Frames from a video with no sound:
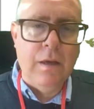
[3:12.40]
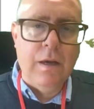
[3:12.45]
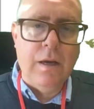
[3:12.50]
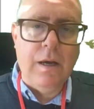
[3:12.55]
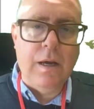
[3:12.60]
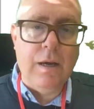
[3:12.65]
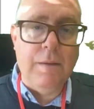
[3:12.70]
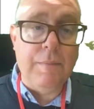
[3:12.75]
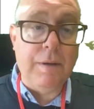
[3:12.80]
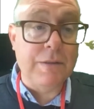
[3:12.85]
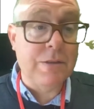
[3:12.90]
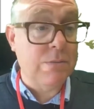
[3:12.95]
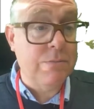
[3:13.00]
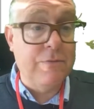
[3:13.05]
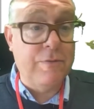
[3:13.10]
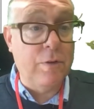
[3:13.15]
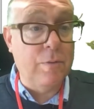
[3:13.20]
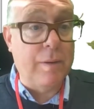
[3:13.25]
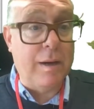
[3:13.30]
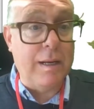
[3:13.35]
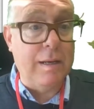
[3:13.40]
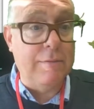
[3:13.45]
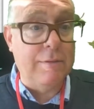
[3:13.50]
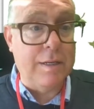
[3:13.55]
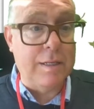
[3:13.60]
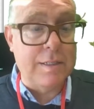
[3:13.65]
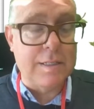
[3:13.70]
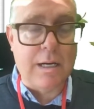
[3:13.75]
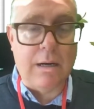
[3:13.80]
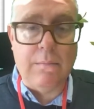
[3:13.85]
And some of you might live in
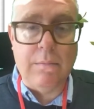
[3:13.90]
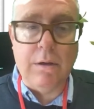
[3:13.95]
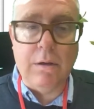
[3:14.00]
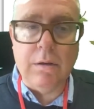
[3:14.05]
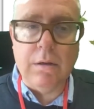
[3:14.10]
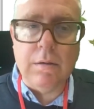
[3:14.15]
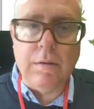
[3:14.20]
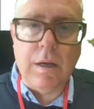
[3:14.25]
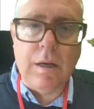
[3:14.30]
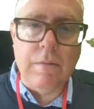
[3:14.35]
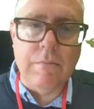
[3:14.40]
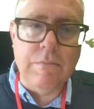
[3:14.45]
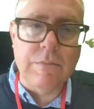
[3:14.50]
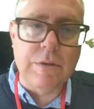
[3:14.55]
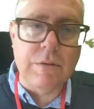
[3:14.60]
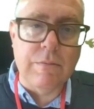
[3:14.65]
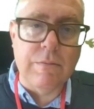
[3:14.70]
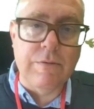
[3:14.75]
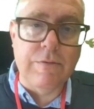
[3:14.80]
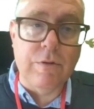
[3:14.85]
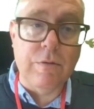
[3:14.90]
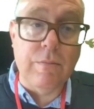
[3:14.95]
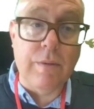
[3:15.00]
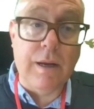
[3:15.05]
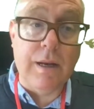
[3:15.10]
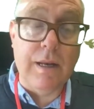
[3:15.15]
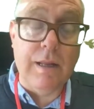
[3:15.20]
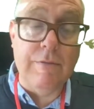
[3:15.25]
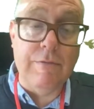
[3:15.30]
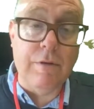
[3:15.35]
a tower block. Some of you
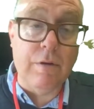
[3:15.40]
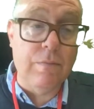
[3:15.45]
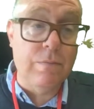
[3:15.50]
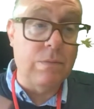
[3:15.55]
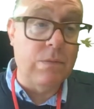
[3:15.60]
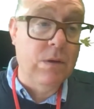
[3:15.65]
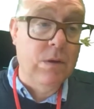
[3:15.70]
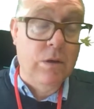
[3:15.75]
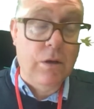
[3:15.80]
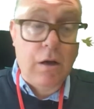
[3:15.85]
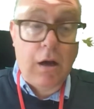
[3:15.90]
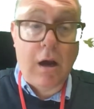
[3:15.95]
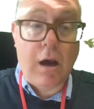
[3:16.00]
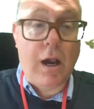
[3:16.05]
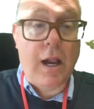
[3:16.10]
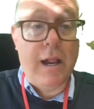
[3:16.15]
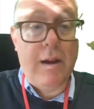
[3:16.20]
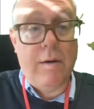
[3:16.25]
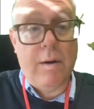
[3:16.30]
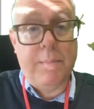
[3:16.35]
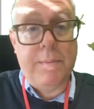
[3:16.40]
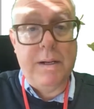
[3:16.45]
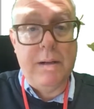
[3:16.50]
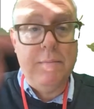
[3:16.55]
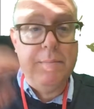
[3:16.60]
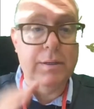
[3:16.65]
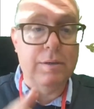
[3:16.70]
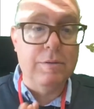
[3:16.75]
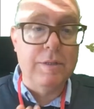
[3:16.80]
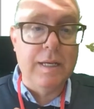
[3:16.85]
might live on higher up in a
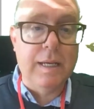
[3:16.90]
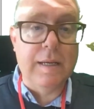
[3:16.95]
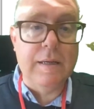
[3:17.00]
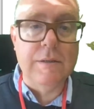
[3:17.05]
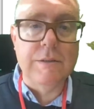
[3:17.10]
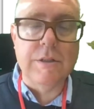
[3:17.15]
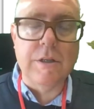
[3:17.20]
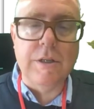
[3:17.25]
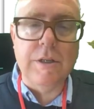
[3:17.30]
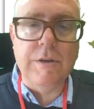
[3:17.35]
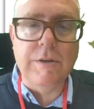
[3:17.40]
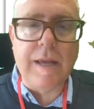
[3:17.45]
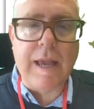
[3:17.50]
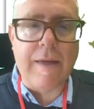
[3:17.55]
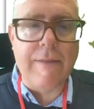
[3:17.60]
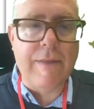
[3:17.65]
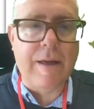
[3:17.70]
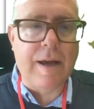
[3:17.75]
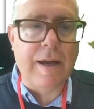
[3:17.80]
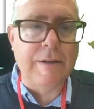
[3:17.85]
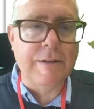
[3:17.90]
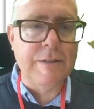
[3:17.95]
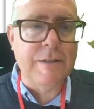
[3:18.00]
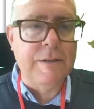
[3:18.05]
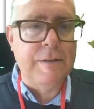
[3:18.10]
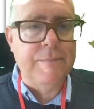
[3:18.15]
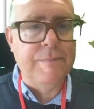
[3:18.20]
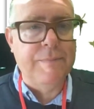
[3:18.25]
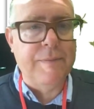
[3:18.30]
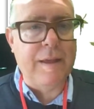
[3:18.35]
building, so you get that
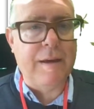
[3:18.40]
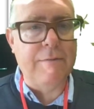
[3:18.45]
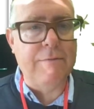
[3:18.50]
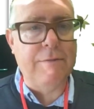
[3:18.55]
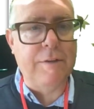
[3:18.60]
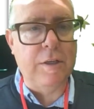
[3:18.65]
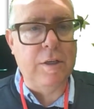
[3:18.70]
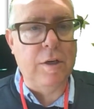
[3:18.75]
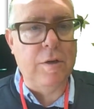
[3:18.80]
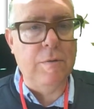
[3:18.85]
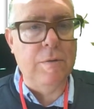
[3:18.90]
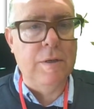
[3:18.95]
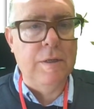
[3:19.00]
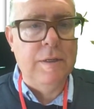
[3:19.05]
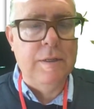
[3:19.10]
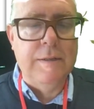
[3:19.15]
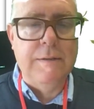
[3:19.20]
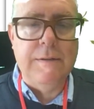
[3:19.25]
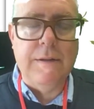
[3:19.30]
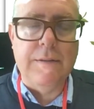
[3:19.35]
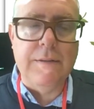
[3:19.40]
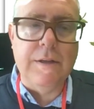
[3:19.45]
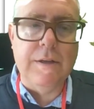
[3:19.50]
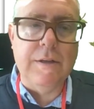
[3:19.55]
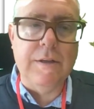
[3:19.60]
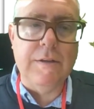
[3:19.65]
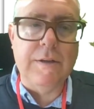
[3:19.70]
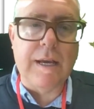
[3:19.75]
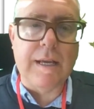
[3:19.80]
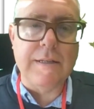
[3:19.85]
view that
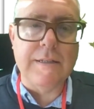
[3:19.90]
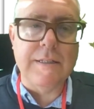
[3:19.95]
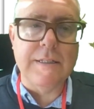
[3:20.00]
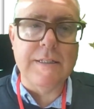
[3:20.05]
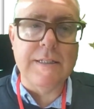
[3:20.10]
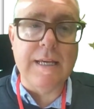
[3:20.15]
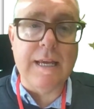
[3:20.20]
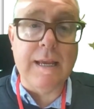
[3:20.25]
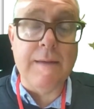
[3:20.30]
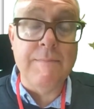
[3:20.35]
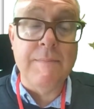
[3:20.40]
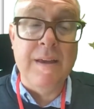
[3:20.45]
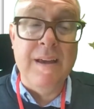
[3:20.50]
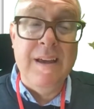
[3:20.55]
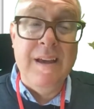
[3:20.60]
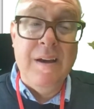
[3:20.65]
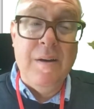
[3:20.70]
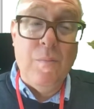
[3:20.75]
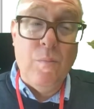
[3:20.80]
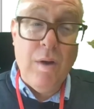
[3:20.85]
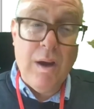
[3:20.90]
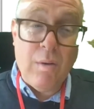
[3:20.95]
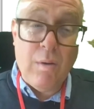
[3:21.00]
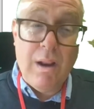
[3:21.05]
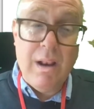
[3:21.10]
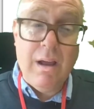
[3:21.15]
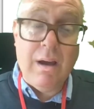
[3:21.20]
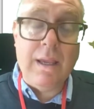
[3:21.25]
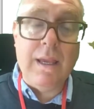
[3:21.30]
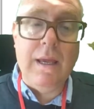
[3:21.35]
you get to see. We're
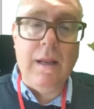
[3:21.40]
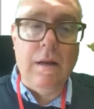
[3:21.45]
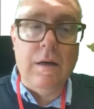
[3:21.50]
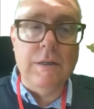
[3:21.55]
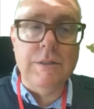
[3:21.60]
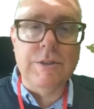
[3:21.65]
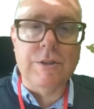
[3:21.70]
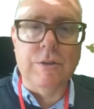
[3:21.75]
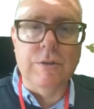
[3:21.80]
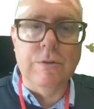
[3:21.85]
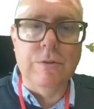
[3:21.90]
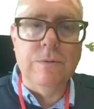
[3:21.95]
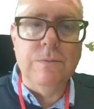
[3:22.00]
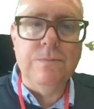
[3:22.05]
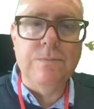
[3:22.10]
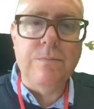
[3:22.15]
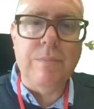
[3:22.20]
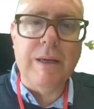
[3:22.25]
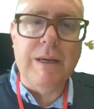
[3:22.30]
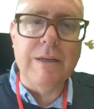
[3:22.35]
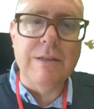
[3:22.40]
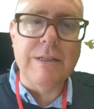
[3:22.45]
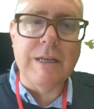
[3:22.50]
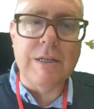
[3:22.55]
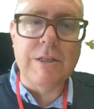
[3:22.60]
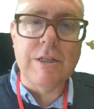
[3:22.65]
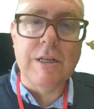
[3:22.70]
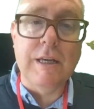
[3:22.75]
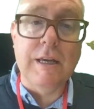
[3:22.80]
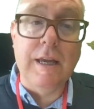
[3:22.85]
quite lucky in our school because
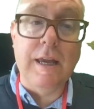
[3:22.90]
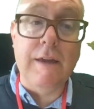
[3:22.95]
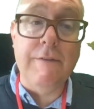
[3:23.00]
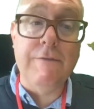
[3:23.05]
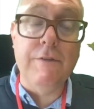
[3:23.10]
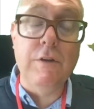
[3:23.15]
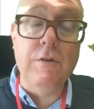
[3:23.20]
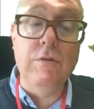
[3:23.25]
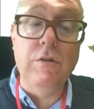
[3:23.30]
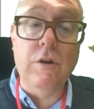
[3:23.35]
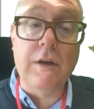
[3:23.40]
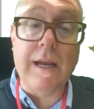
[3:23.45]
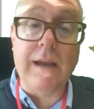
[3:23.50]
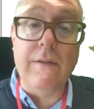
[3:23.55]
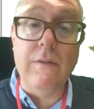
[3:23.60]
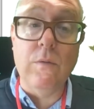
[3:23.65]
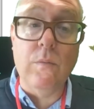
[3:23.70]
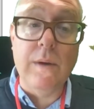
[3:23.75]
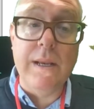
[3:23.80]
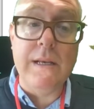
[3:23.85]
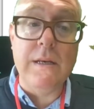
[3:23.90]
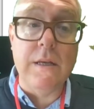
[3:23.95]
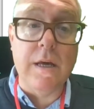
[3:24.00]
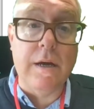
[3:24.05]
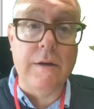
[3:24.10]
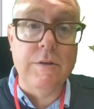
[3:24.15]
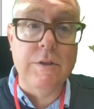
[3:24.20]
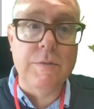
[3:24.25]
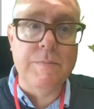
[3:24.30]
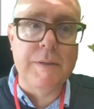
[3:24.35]
actually, if you look out the
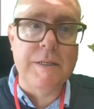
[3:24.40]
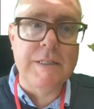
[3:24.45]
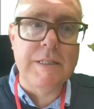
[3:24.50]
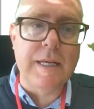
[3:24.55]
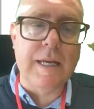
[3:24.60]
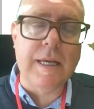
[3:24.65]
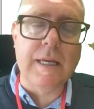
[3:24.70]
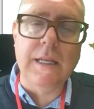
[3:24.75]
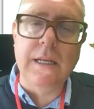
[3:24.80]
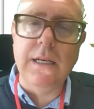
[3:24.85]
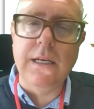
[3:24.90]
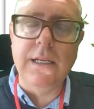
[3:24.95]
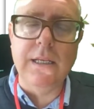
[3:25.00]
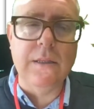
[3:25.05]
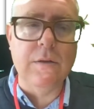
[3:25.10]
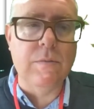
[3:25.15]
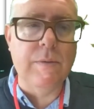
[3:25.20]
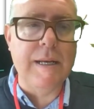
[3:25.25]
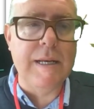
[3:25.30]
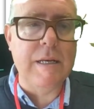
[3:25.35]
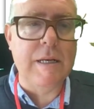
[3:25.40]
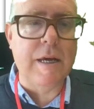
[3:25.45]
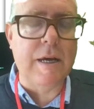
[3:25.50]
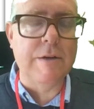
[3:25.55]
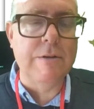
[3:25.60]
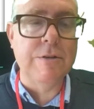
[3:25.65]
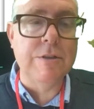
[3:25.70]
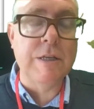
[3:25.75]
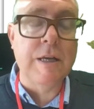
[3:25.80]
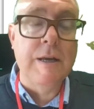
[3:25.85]
windows, particularly the
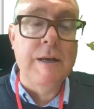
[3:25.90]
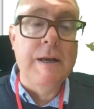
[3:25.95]
windows